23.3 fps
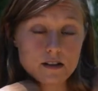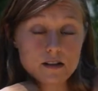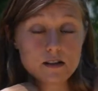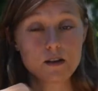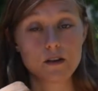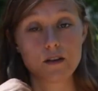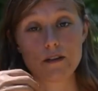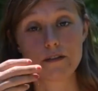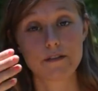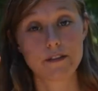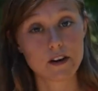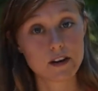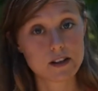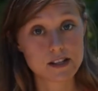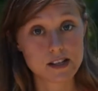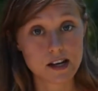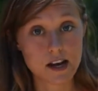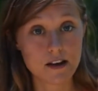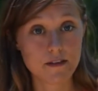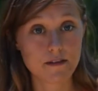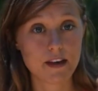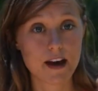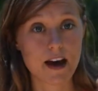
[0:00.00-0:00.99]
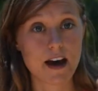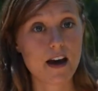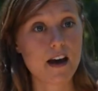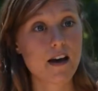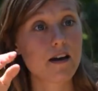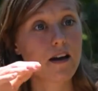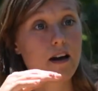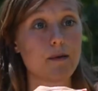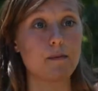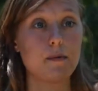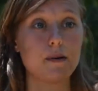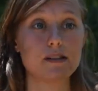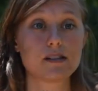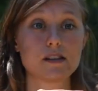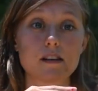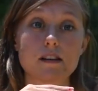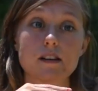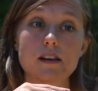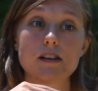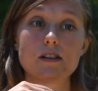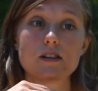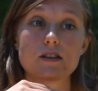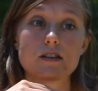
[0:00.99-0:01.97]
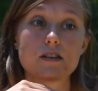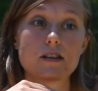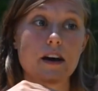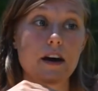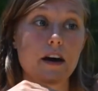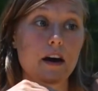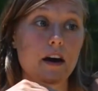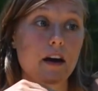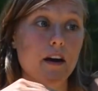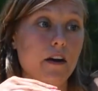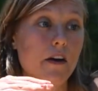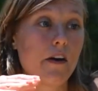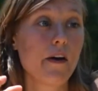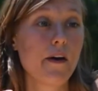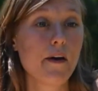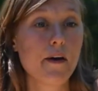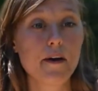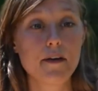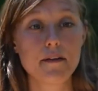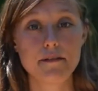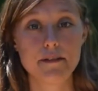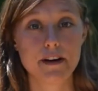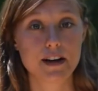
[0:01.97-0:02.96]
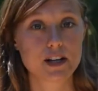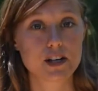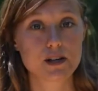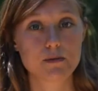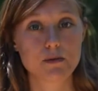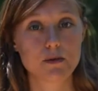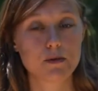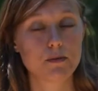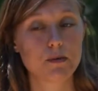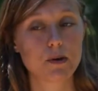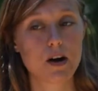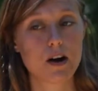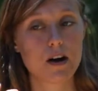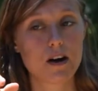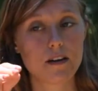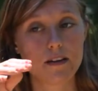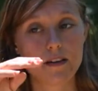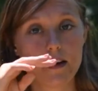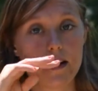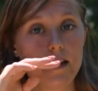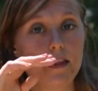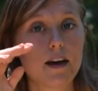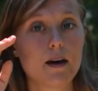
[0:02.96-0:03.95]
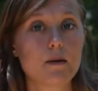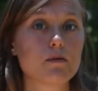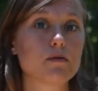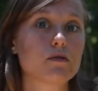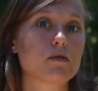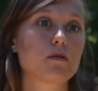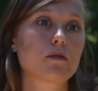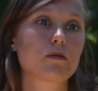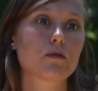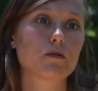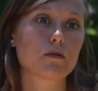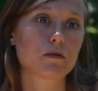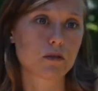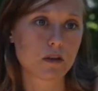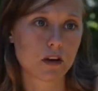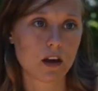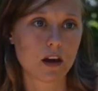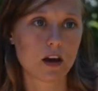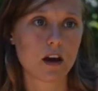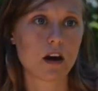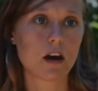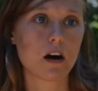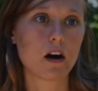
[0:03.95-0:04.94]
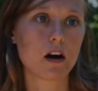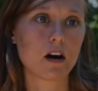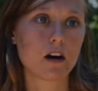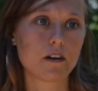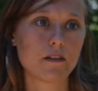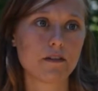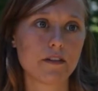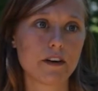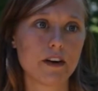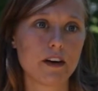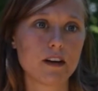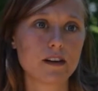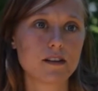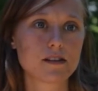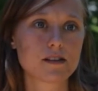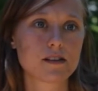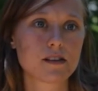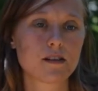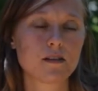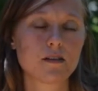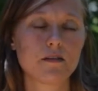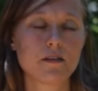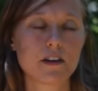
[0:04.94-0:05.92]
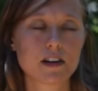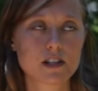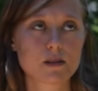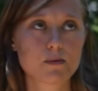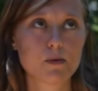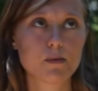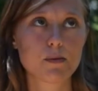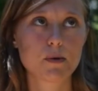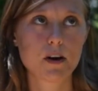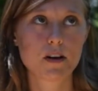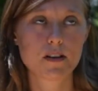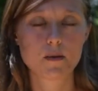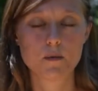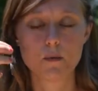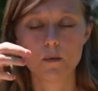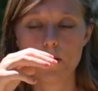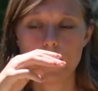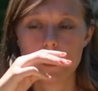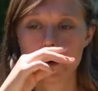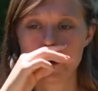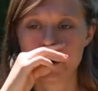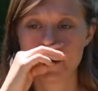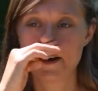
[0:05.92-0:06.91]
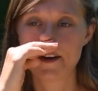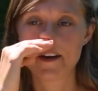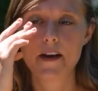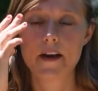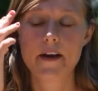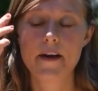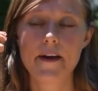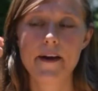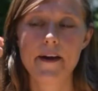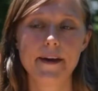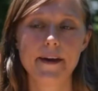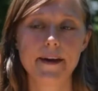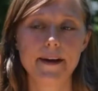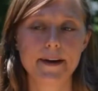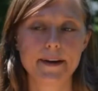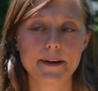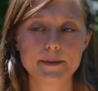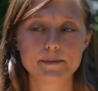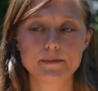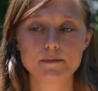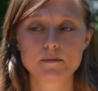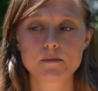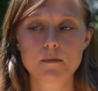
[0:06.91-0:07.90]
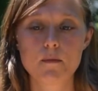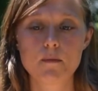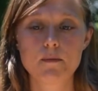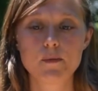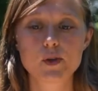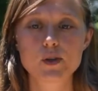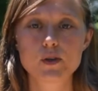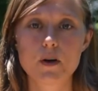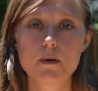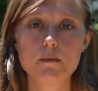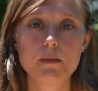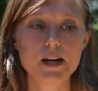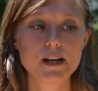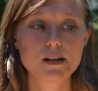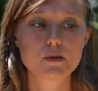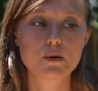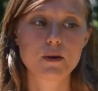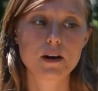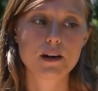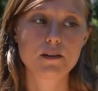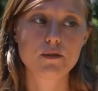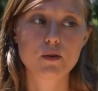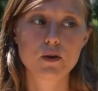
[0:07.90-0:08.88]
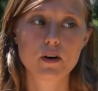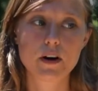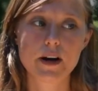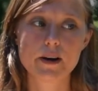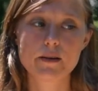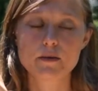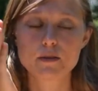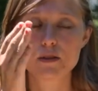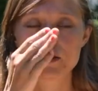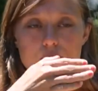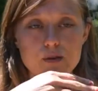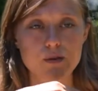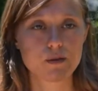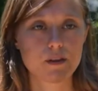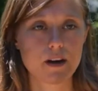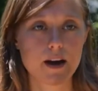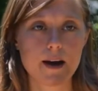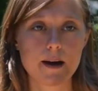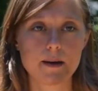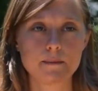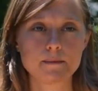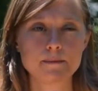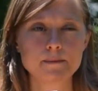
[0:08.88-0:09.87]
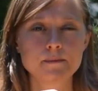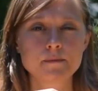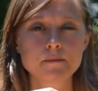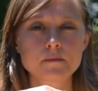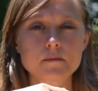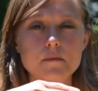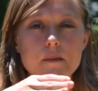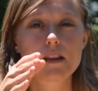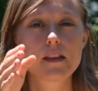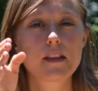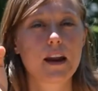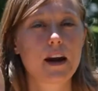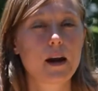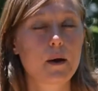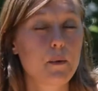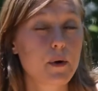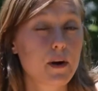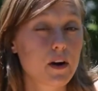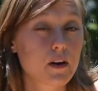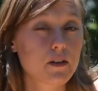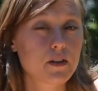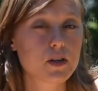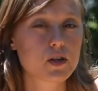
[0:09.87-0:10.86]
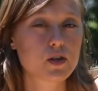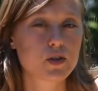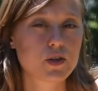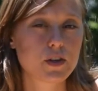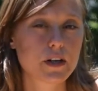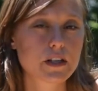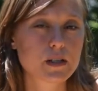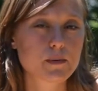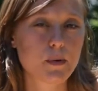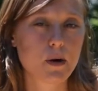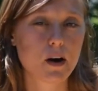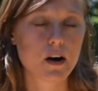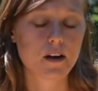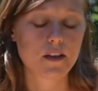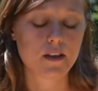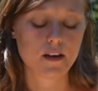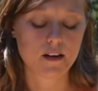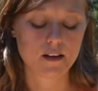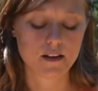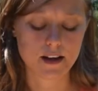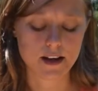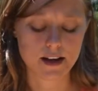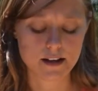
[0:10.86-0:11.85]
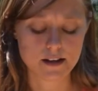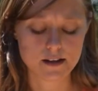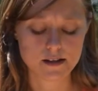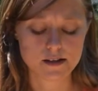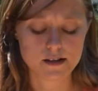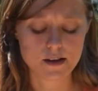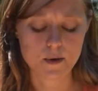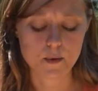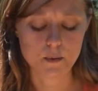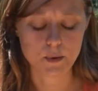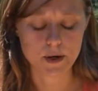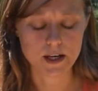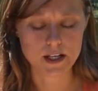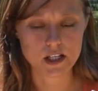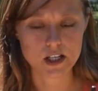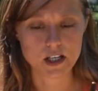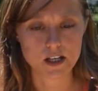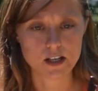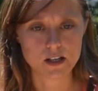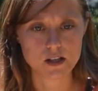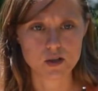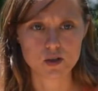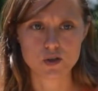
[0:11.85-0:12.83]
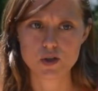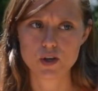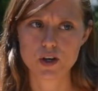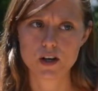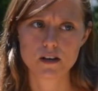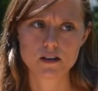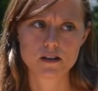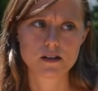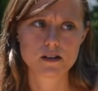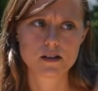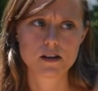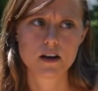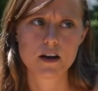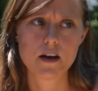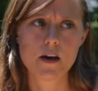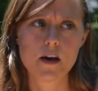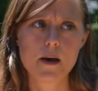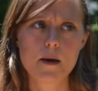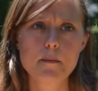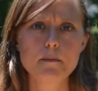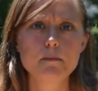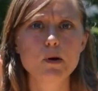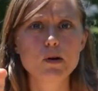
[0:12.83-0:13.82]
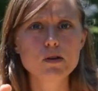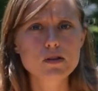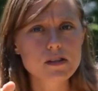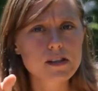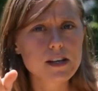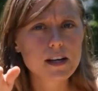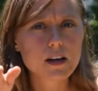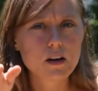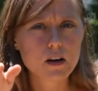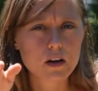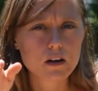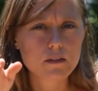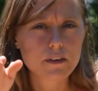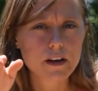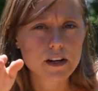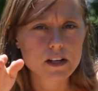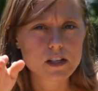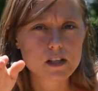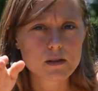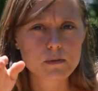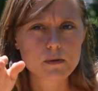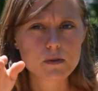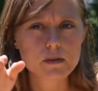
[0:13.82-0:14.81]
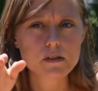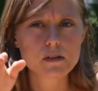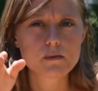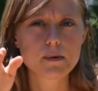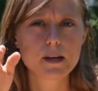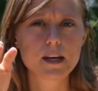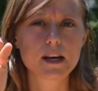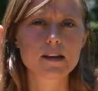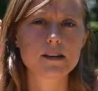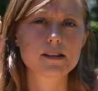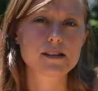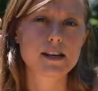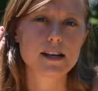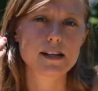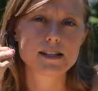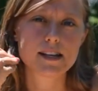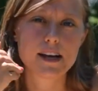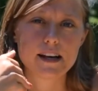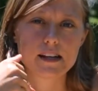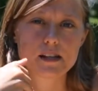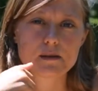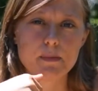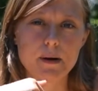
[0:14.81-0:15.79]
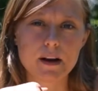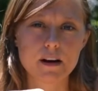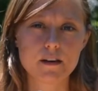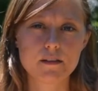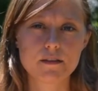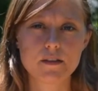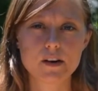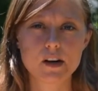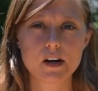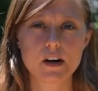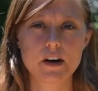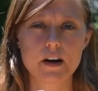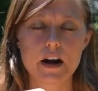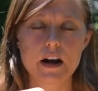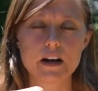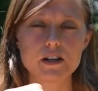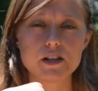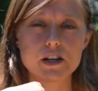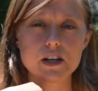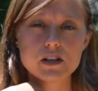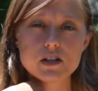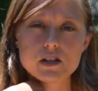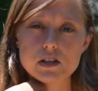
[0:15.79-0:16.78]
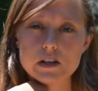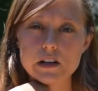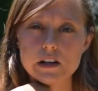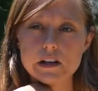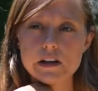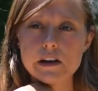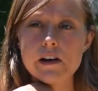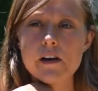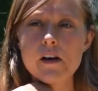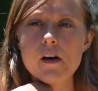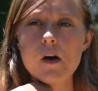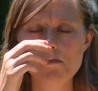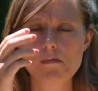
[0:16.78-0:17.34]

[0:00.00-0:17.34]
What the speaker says: So the first day of that, I basically just had vegetable broth, and that was a really hard phase. Vegetable broth and water. So I made 24 hours through that, and then I went on the strict part of the cleanse, which is just mostly cooked vegetables, because they say it's better for your digestion.